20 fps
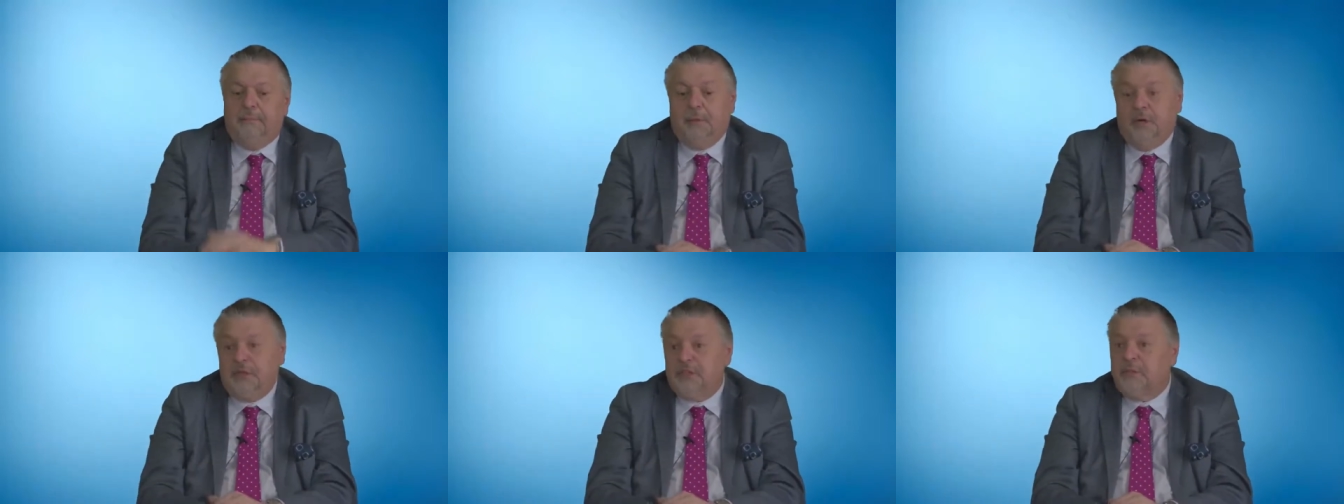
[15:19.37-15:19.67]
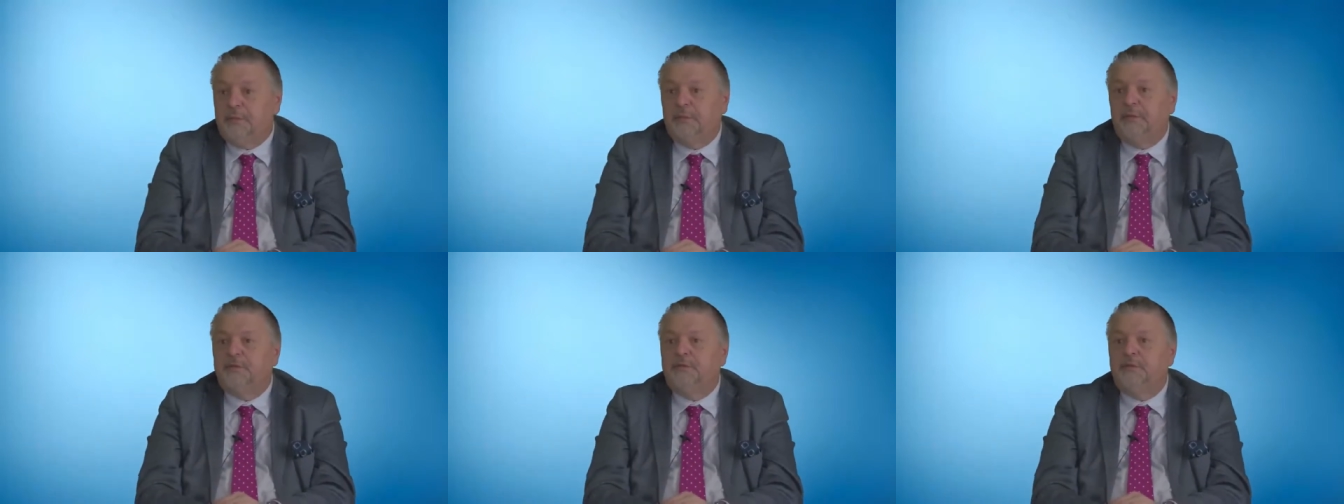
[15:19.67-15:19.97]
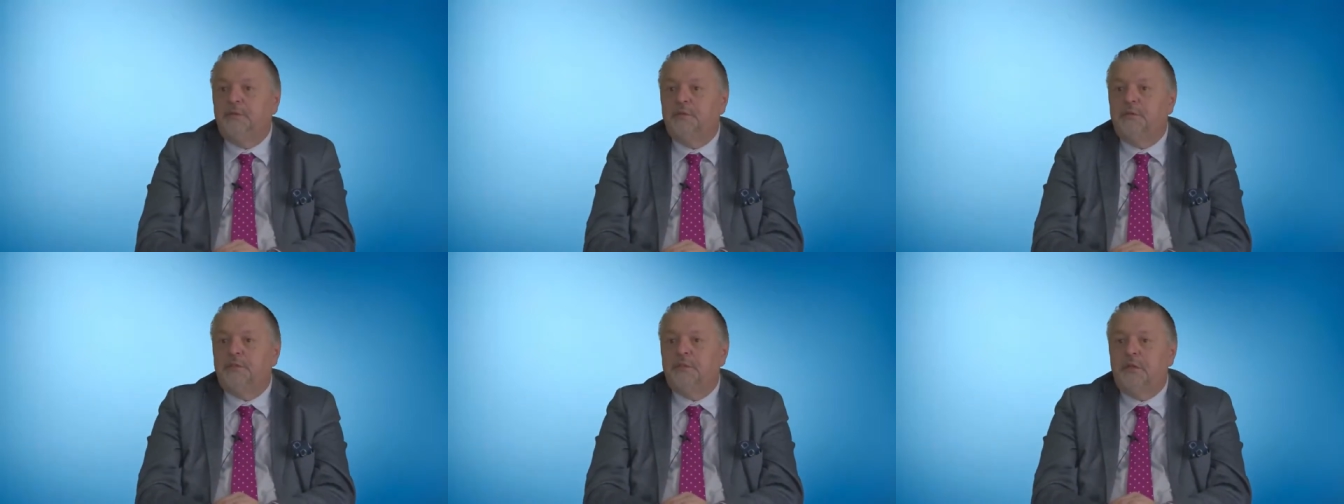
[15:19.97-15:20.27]
possible
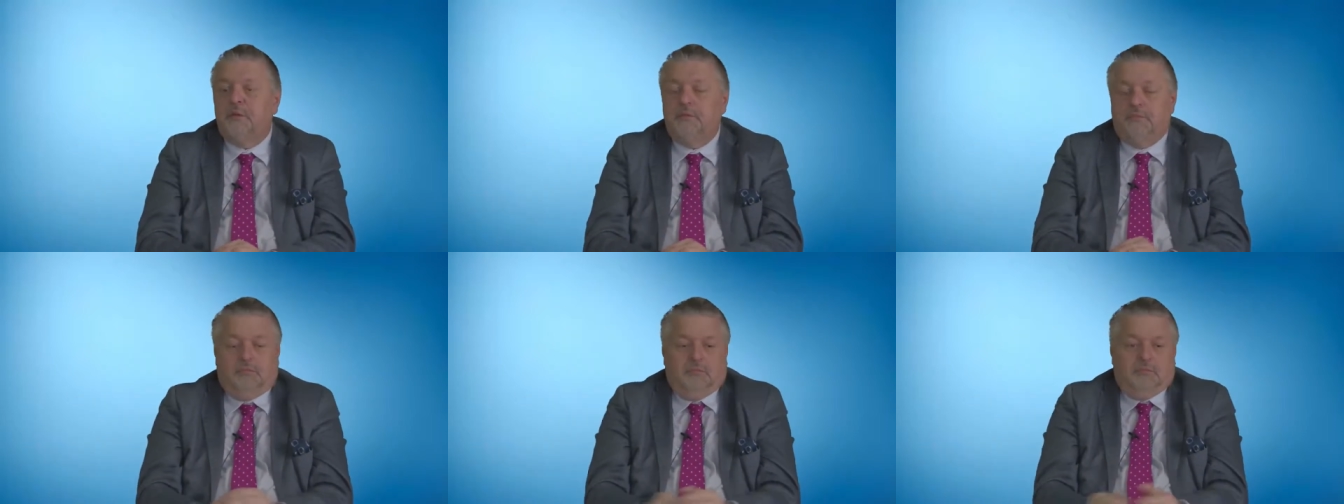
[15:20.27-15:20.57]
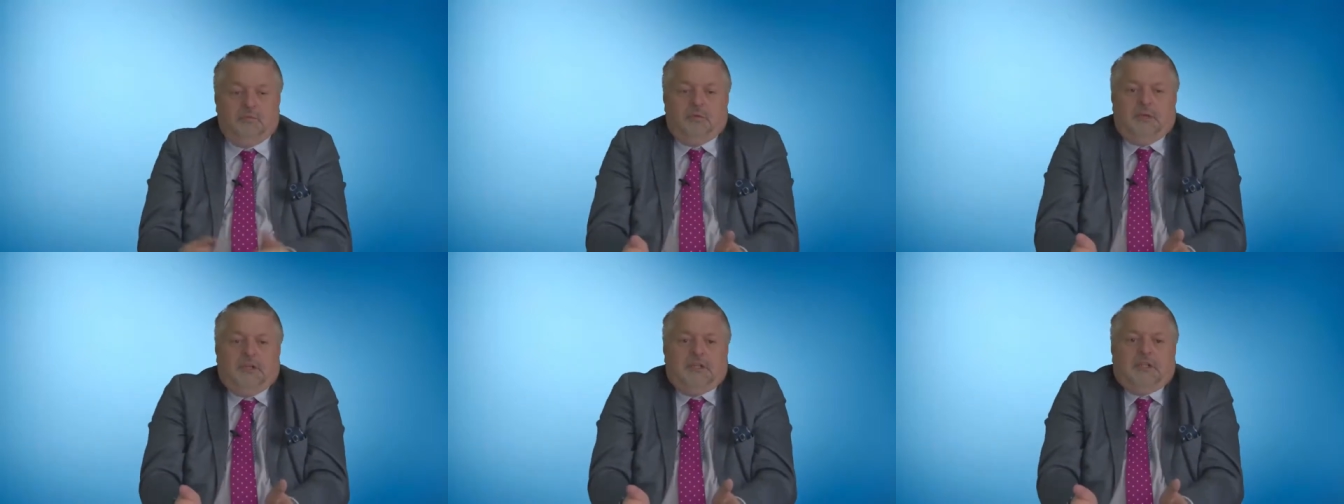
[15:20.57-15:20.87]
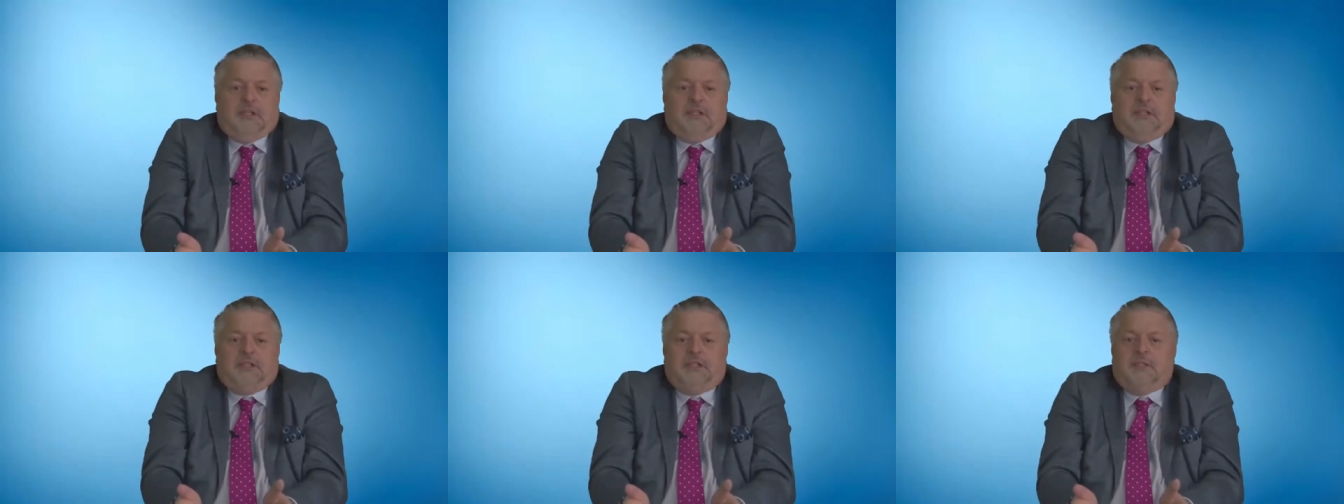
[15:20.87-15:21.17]
future,
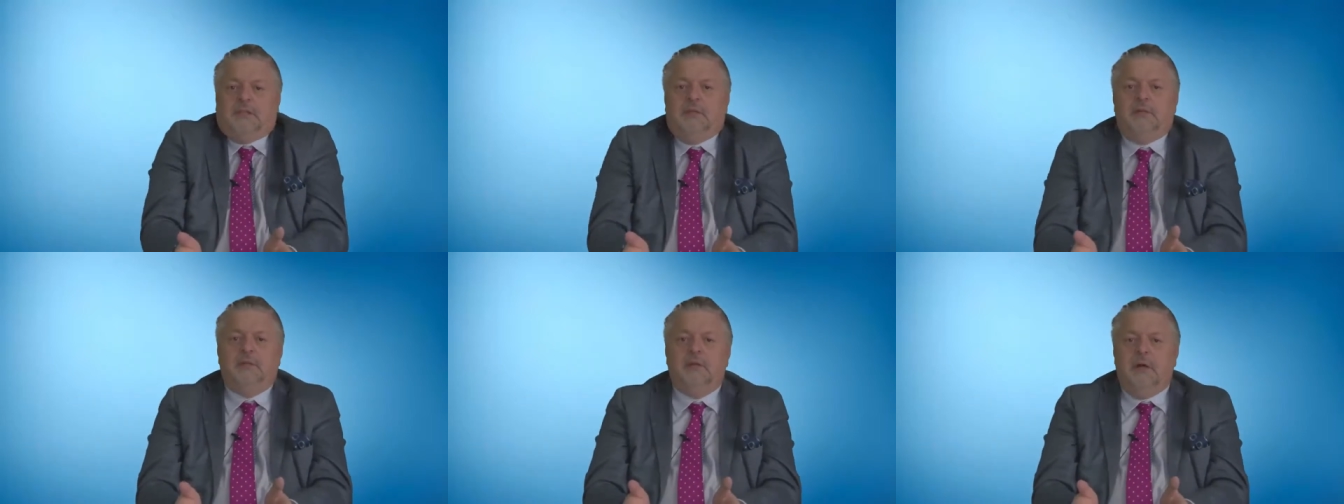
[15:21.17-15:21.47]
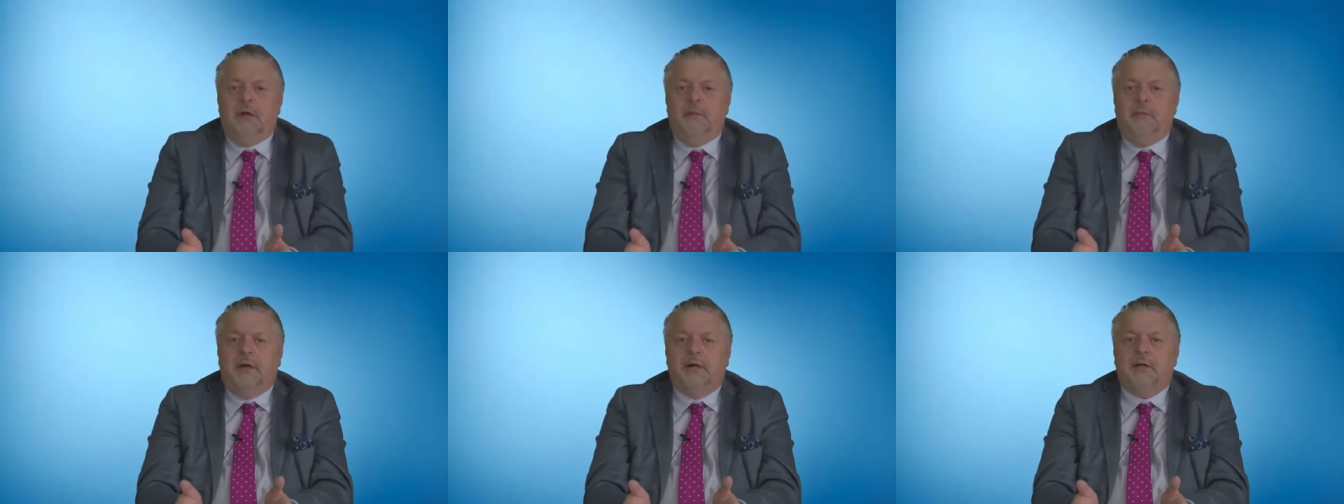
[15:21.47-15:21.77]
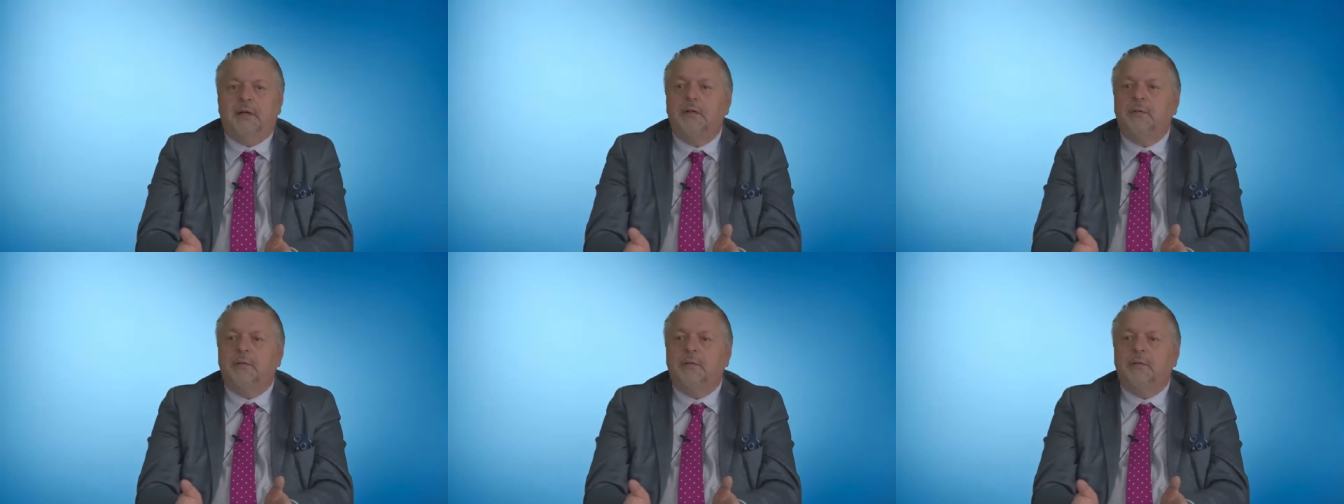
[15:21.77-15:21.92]
which is a miracle